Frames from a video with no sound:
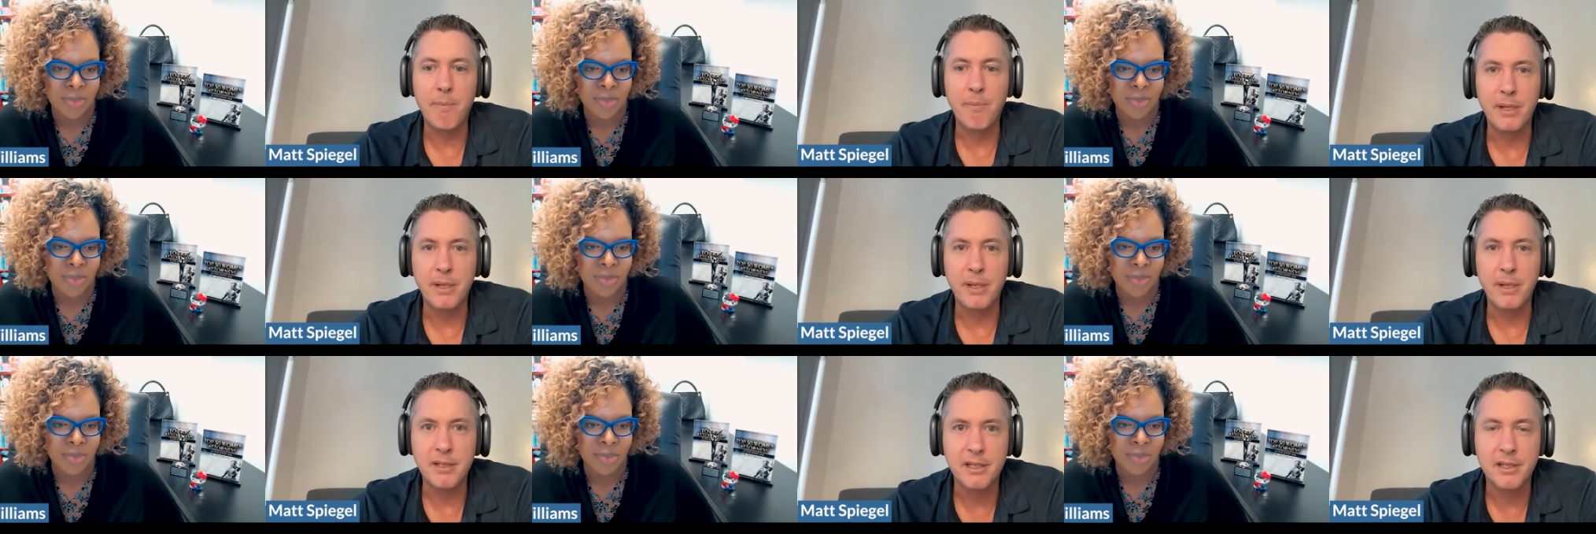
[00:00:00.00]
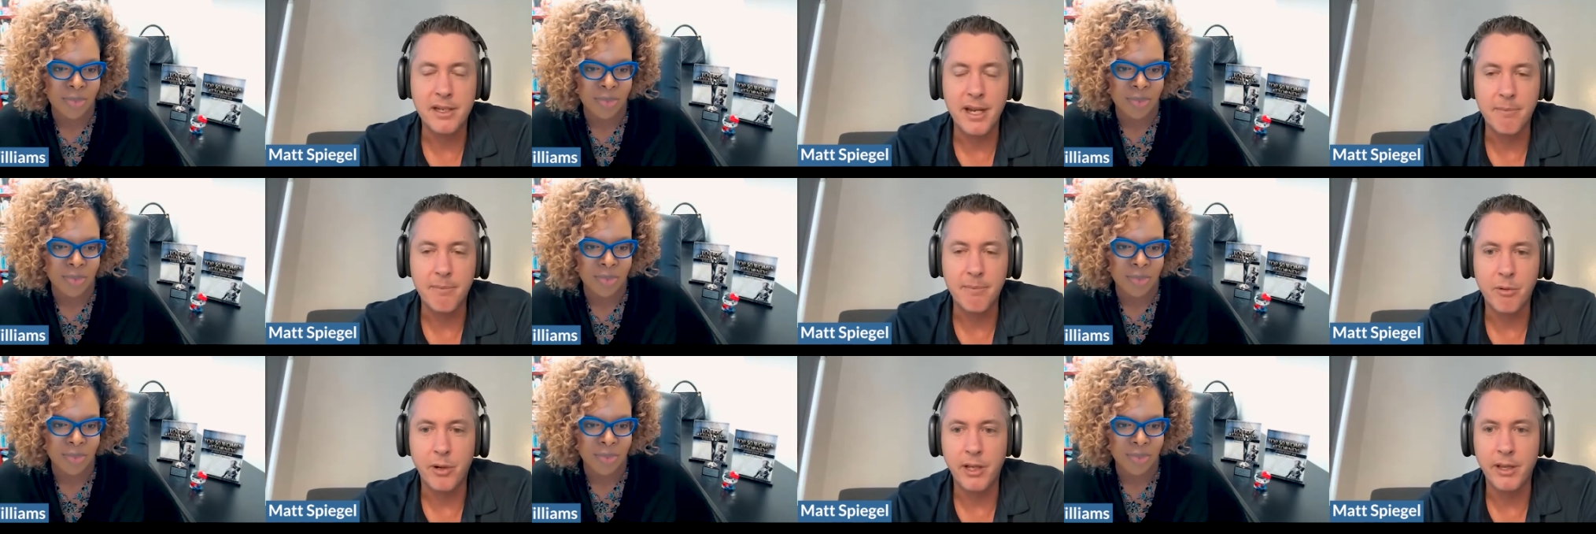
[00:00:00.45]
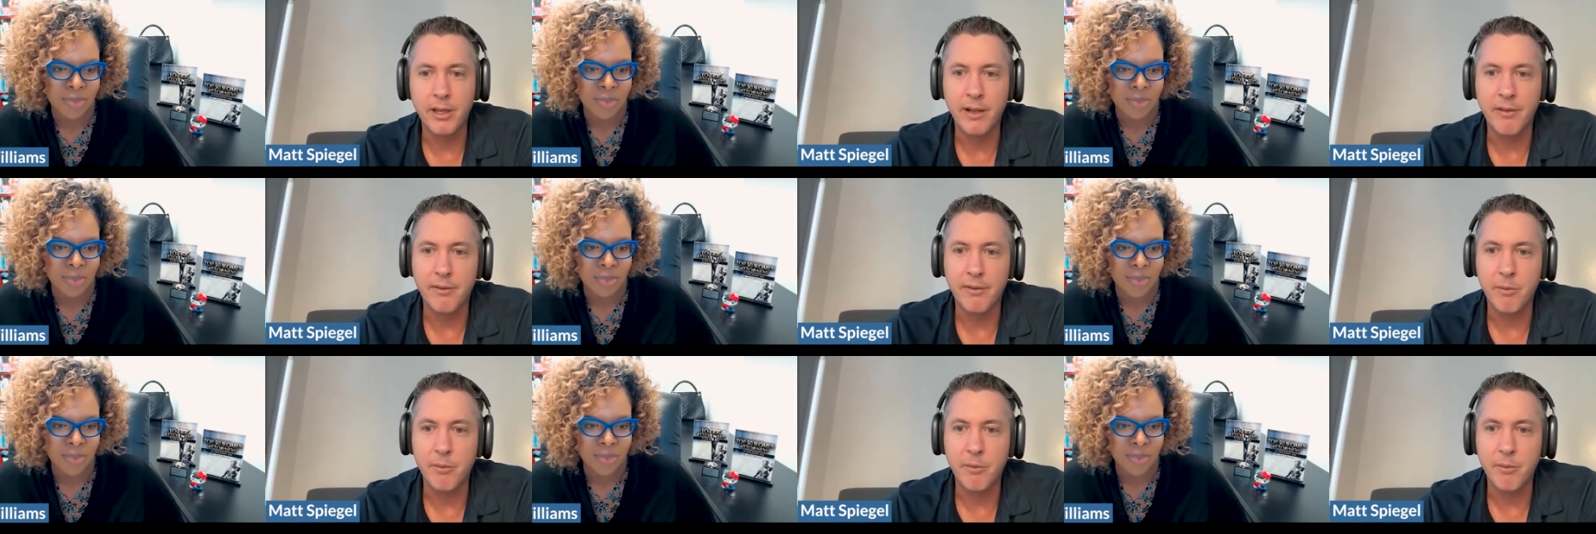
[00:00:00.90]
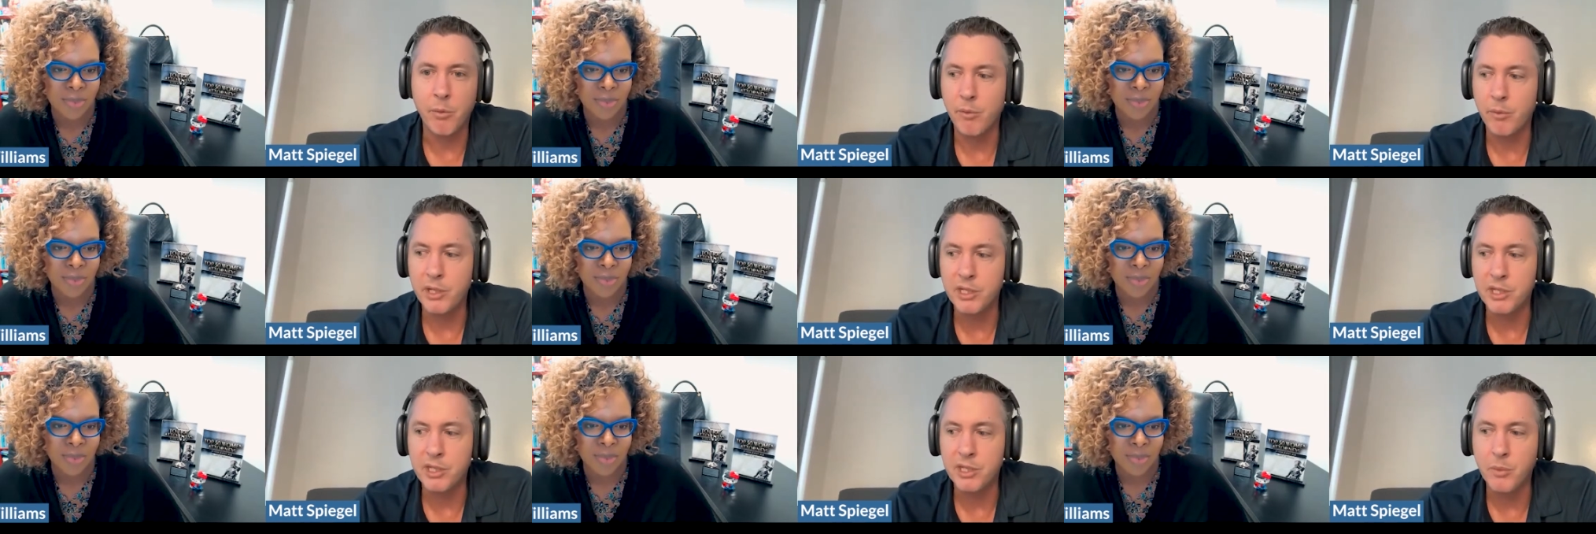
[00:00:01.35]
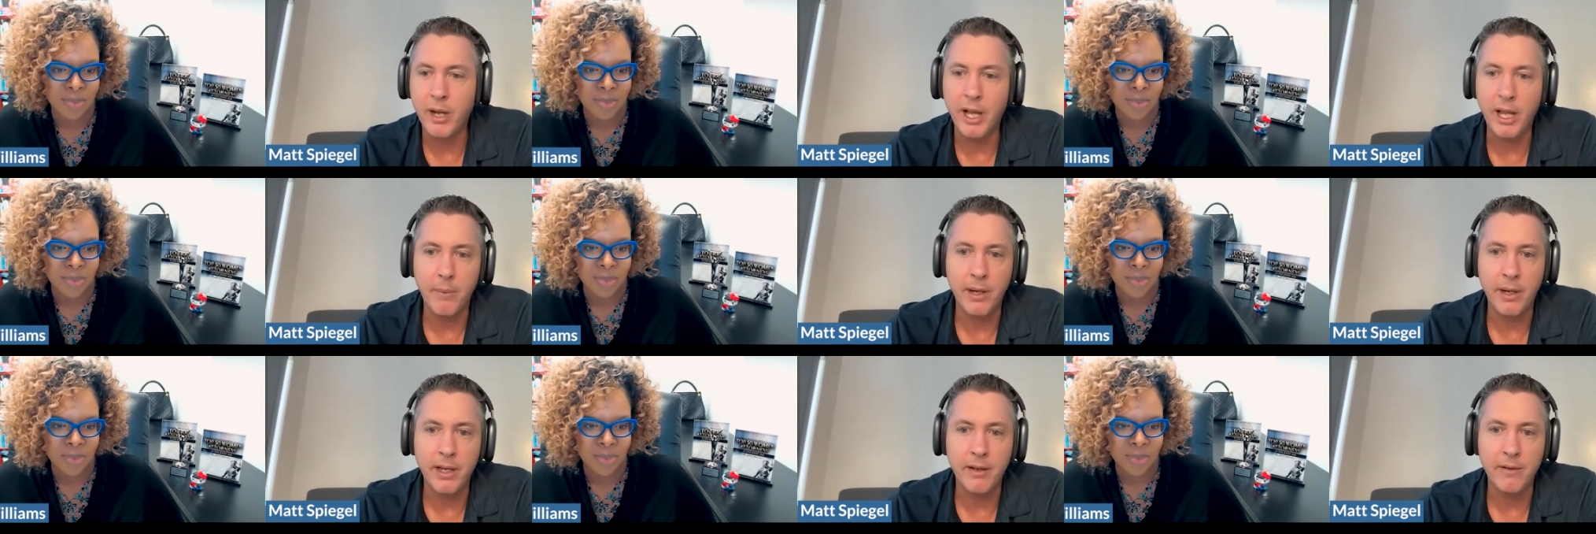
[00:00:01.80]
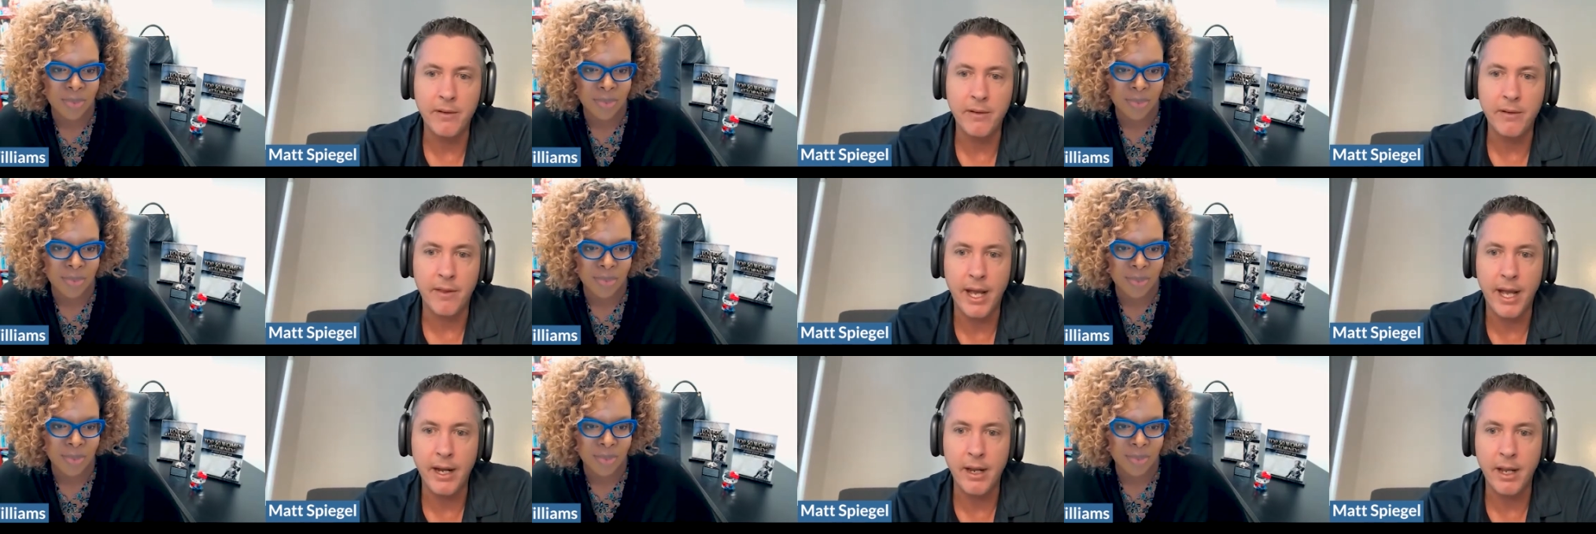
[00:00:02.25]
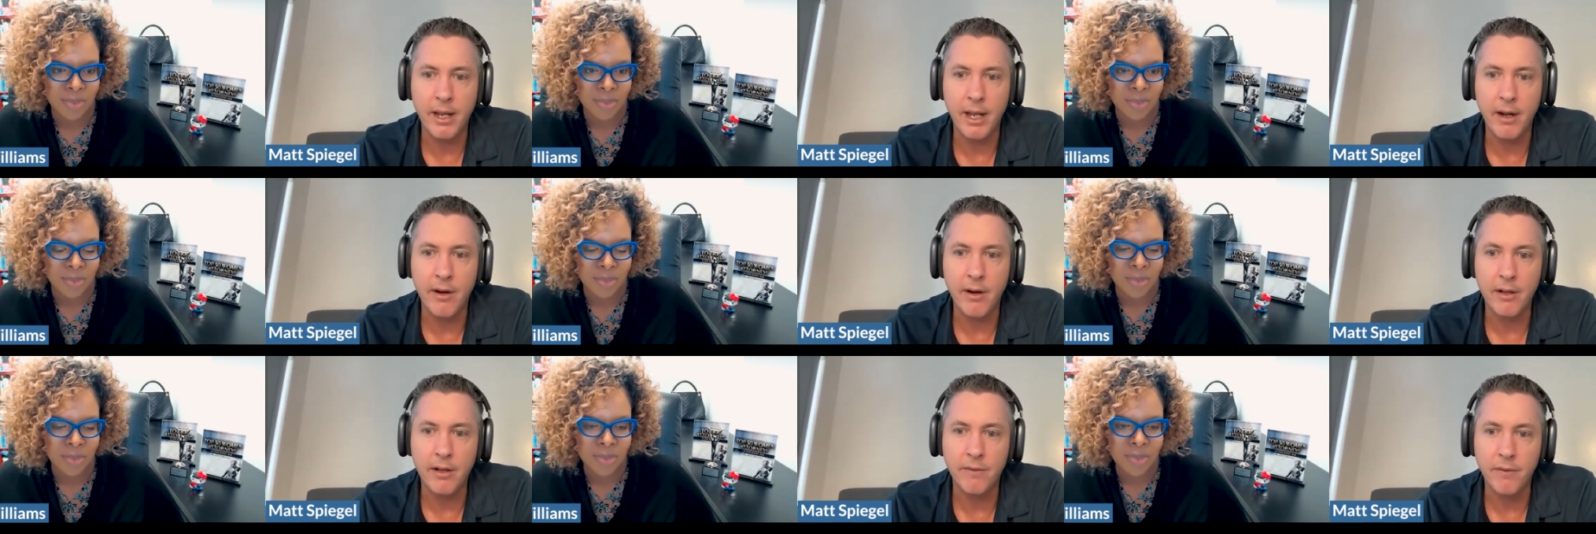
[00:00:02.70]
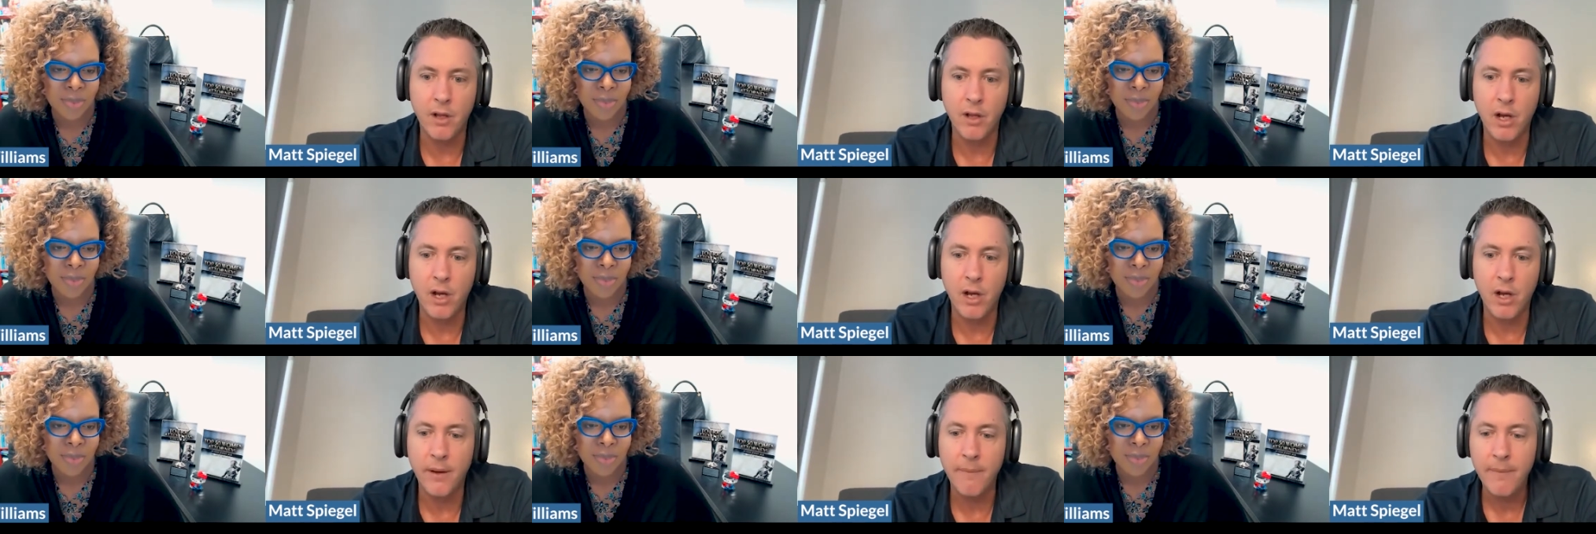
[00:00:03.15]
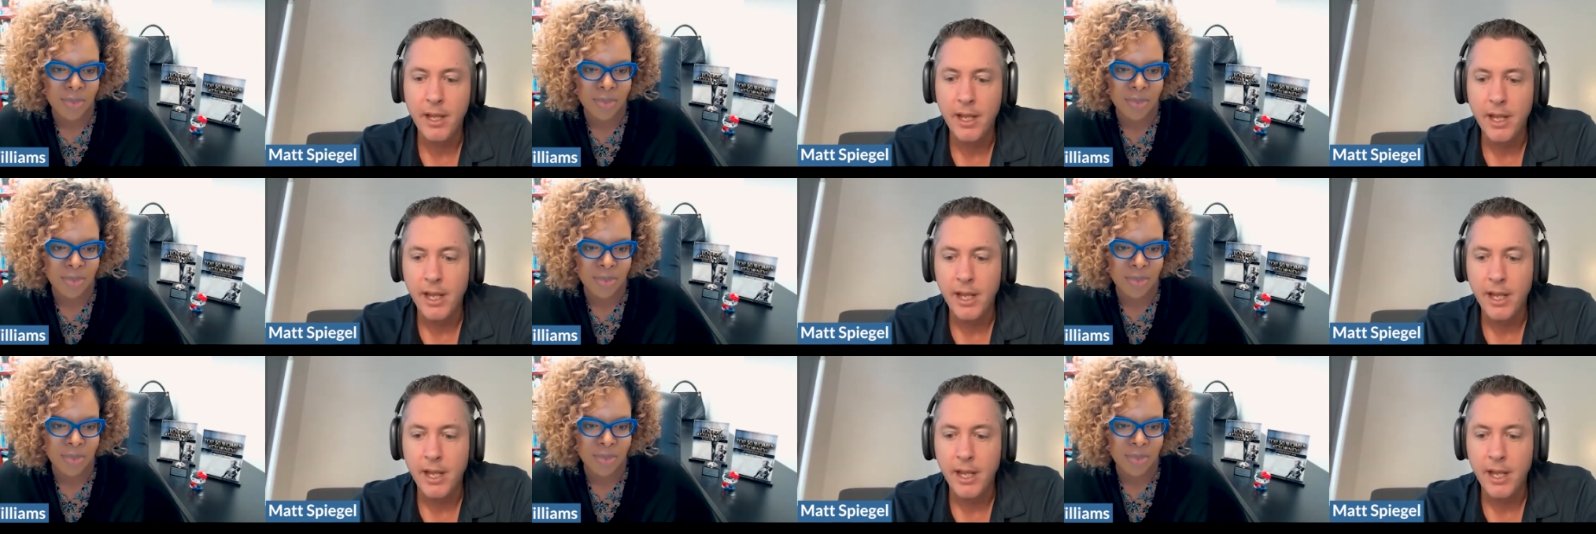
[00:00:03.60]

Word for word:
Speaker 1: from a business standpoint. That's one of the reasons why I went into that area of law.